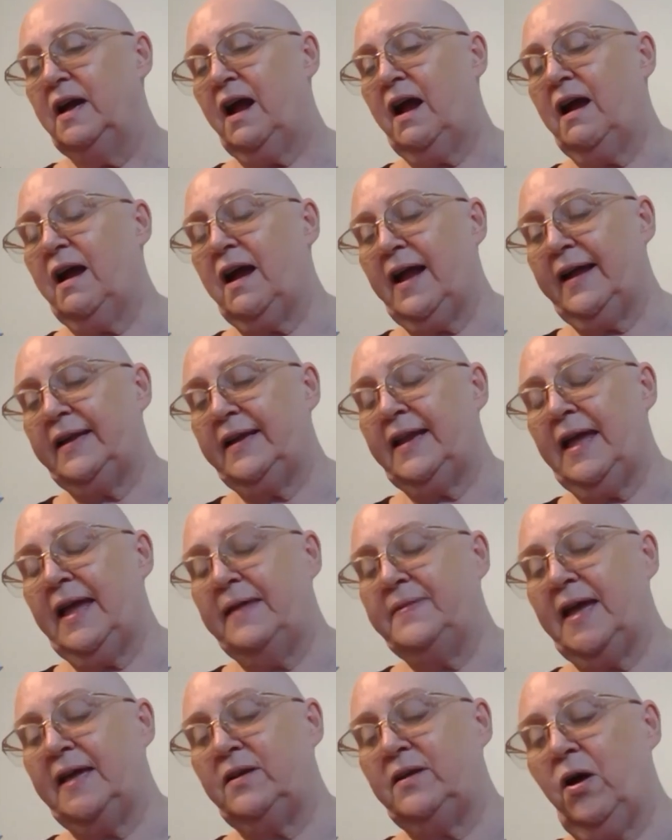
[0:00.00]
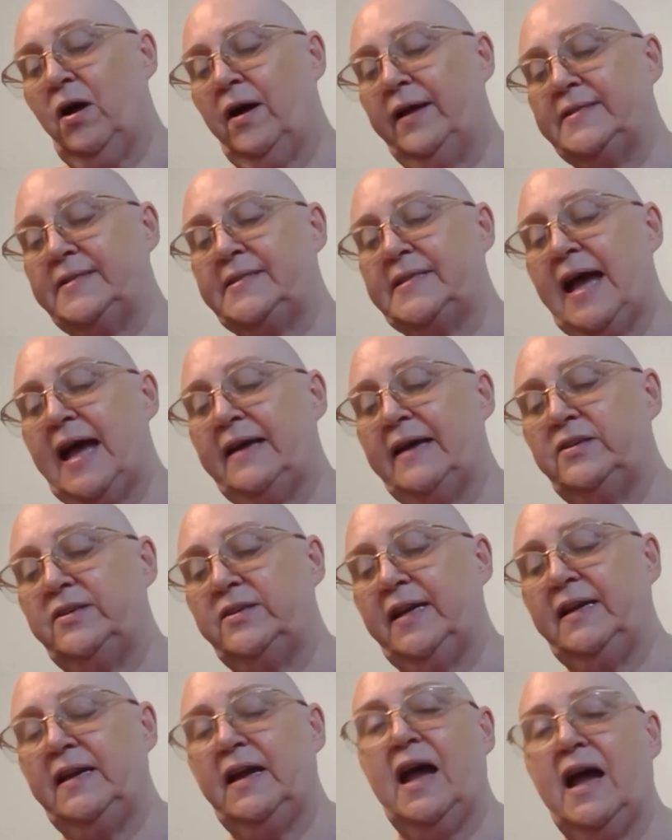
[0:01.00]
All right, and then on
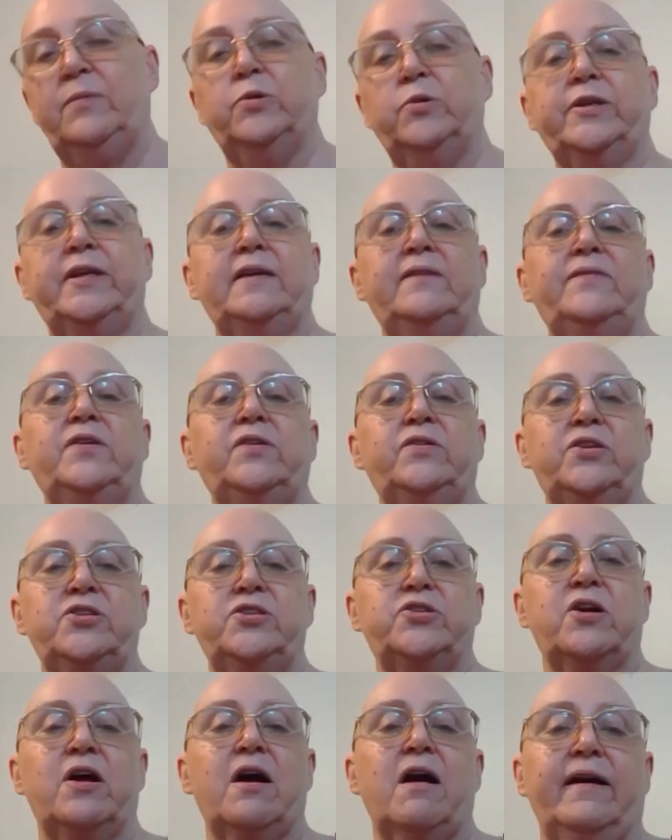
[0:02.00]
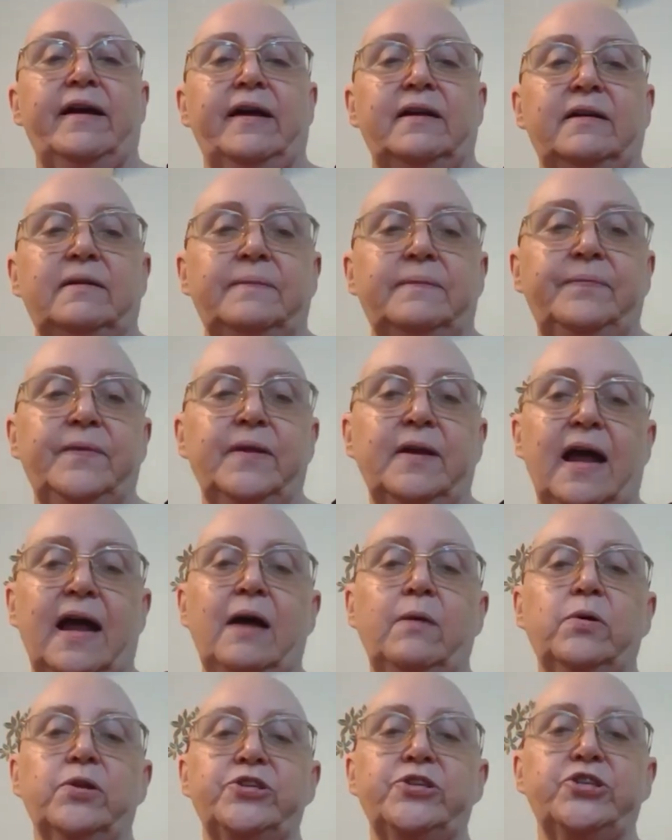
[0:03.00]
Saturday, I will give you the drawing.
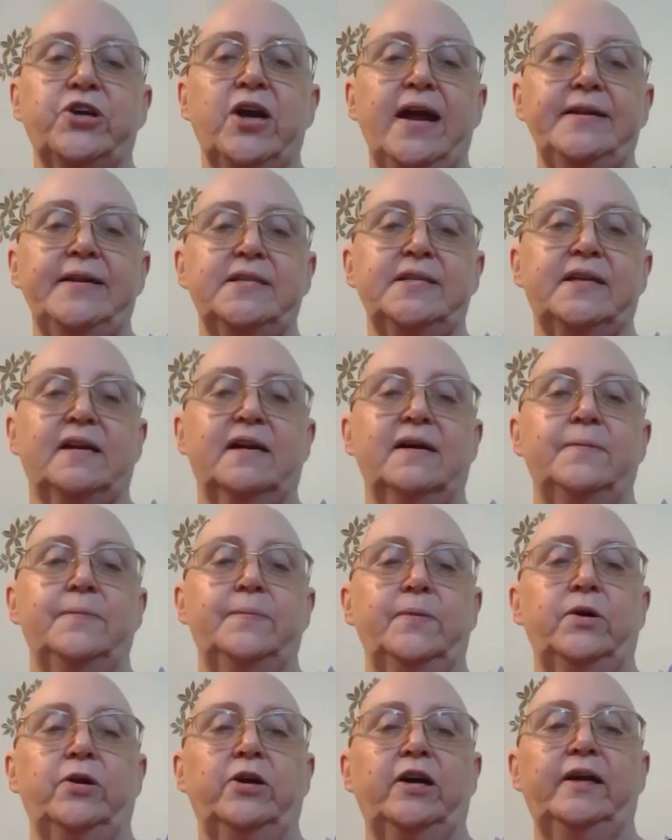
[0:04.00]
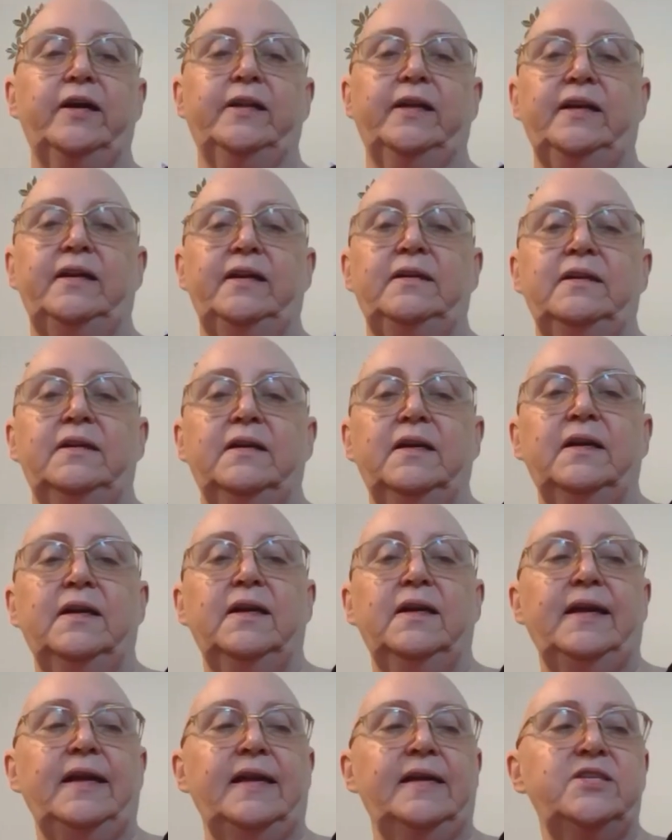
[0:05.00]
I will try to come early
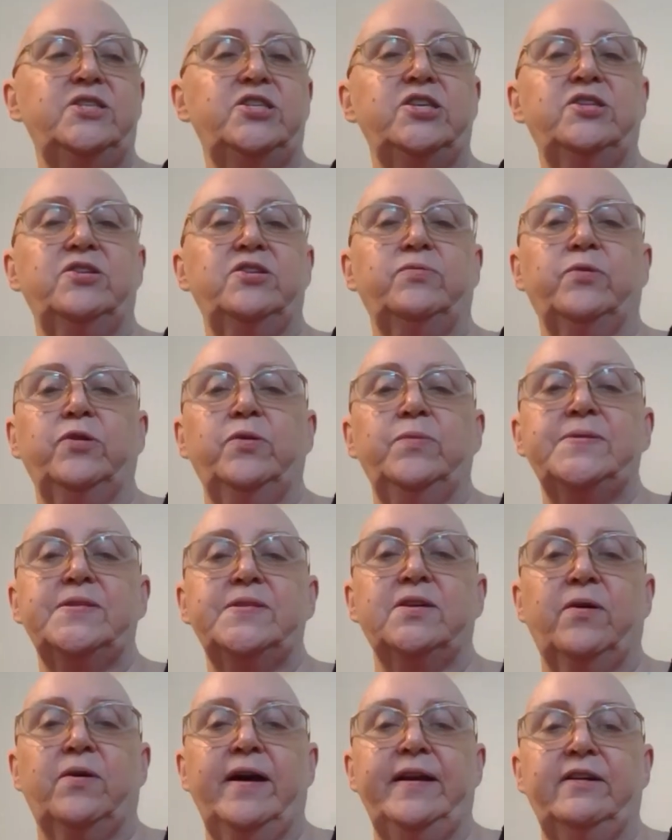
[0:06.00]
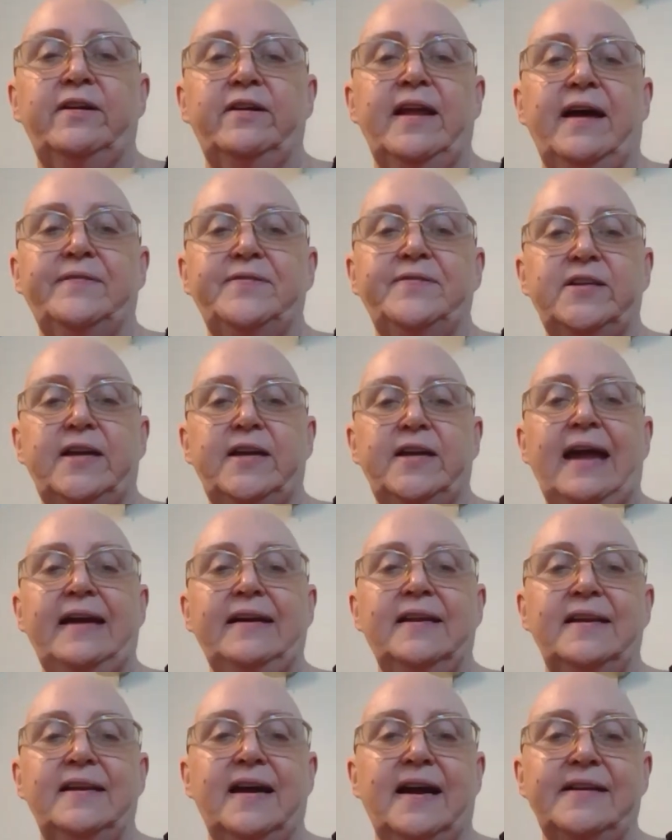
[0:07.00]
into the room so I don't have to
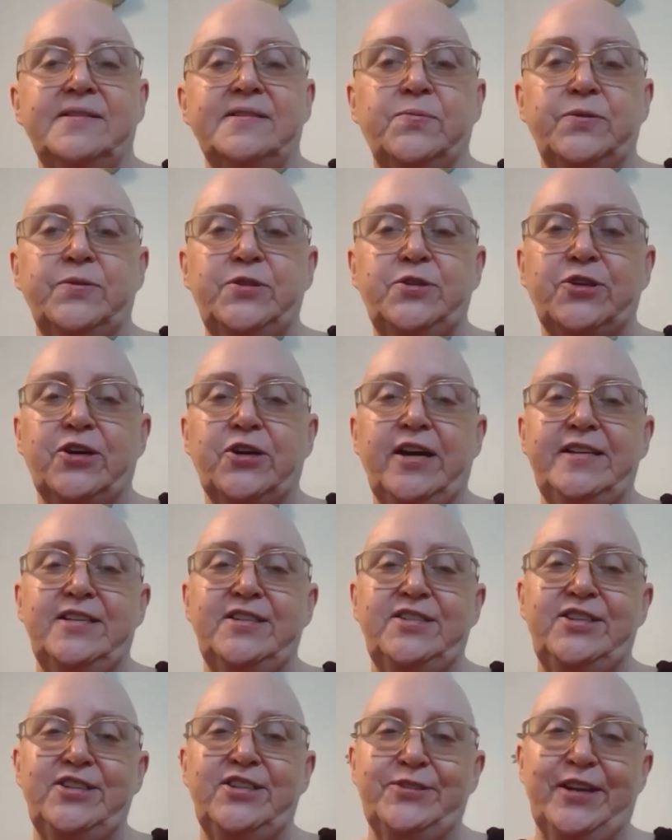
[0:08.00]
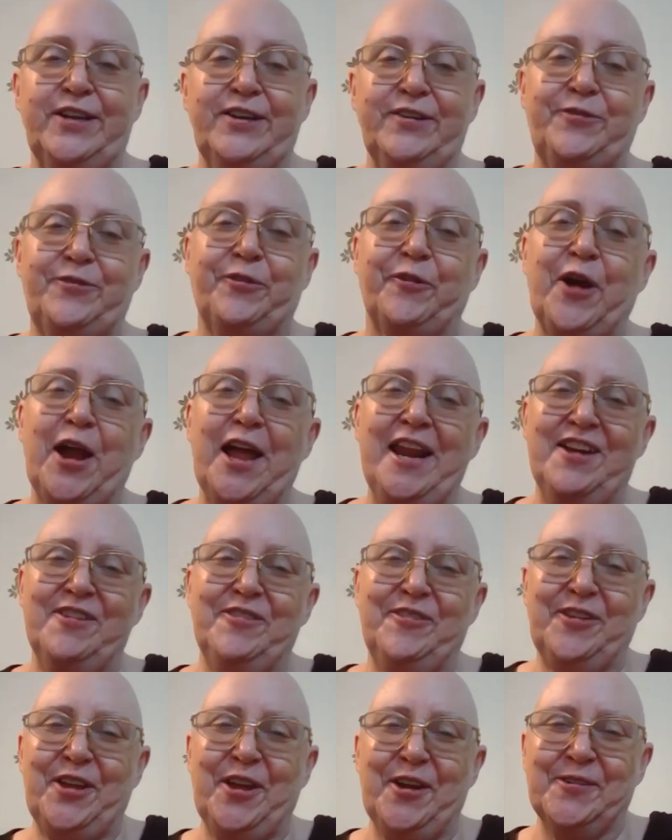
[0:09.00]
agonize with trying to do it in front
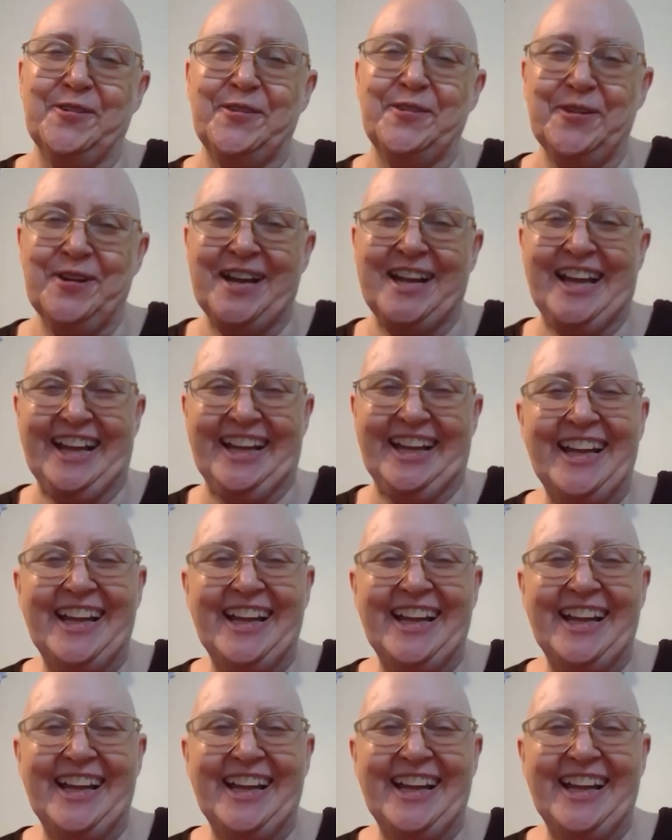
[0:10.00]
of you.